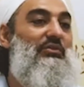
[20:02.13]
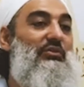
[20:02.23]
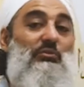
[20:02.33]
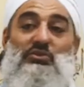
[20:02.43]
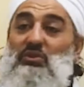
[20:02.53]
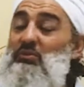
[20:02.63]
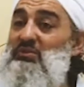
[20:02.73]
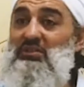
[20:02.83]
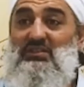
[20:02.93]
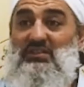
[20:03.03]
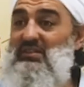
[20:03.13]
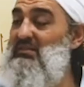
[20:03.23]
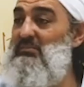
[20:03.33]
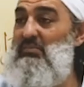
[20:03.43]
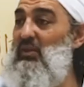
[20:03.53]
of whom, which I was just
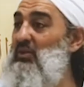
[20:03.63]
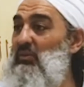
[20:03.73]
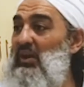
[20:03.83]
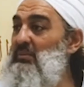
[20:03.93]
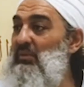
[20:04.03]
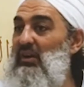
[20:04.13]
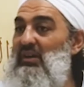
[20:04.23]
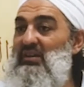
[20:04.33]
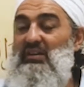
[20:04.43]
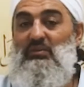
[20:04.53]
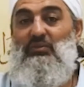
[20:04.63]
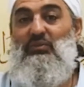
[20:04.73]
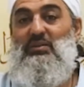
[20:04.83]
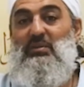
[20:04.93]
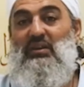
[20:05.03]
blown away by, were
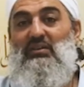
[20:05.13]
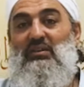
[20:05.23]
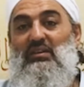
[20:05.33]
female.